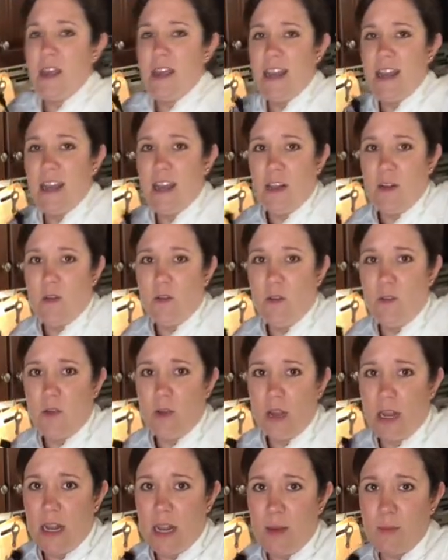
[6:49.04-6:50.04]

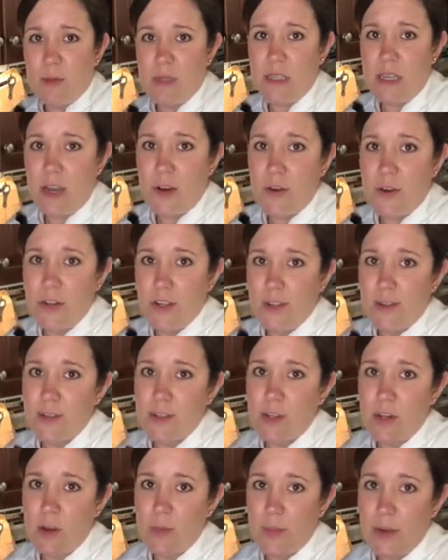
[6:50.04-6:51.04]
and I'm scared to use
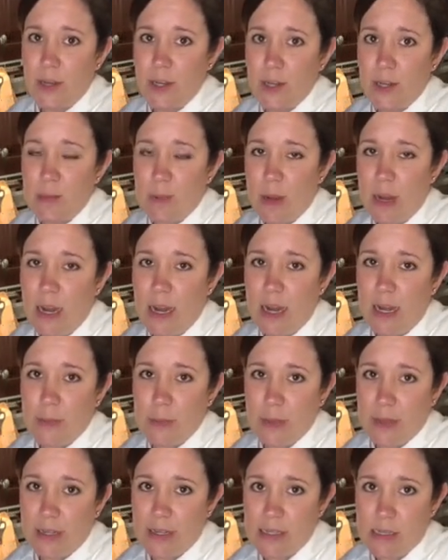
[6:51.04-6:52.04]
it on my good pot
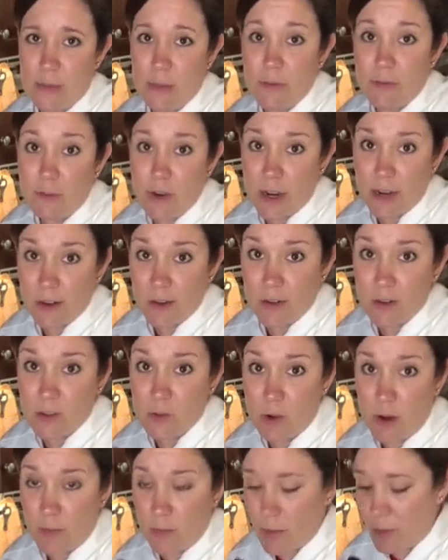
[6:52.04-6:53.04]
because I'm afraid it'll
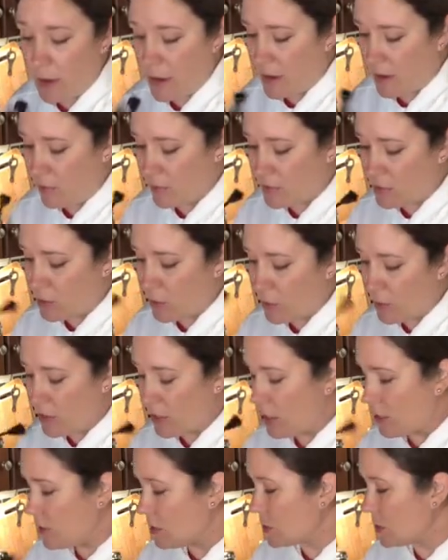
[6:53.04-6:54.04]
scrape the bottom. So I'm
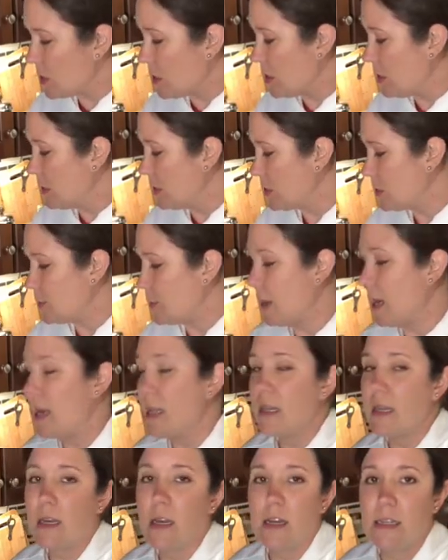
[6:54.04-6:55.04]
going to use it on this
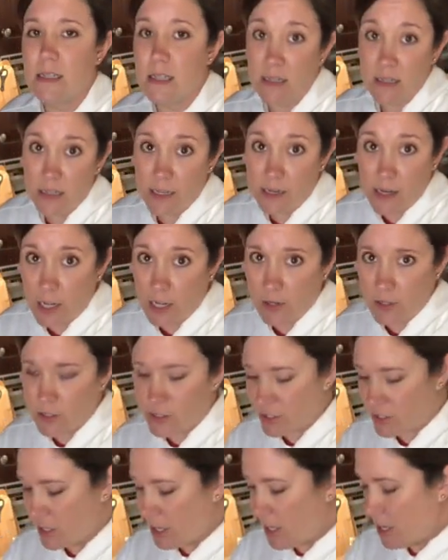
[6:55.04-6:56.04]
pot that costs like $10.
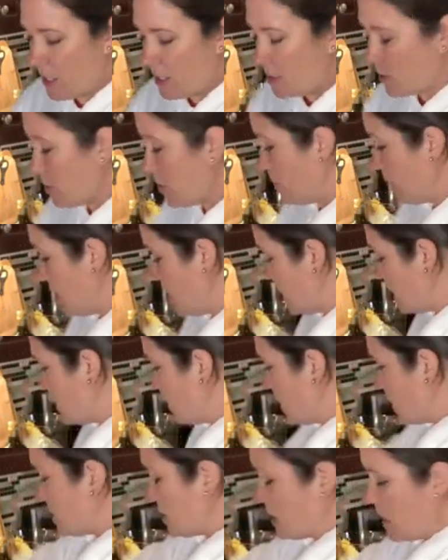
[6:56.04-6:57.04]
So if it gets
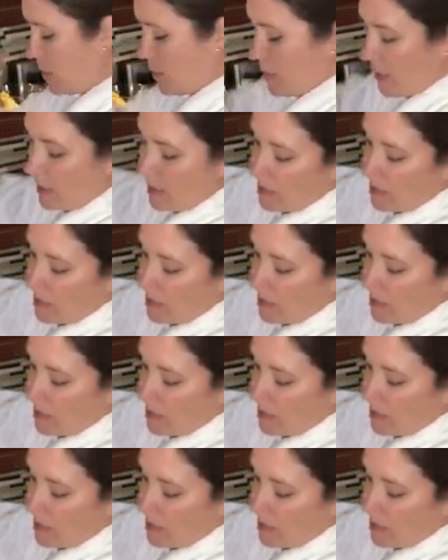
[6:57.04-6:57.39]
messed up, it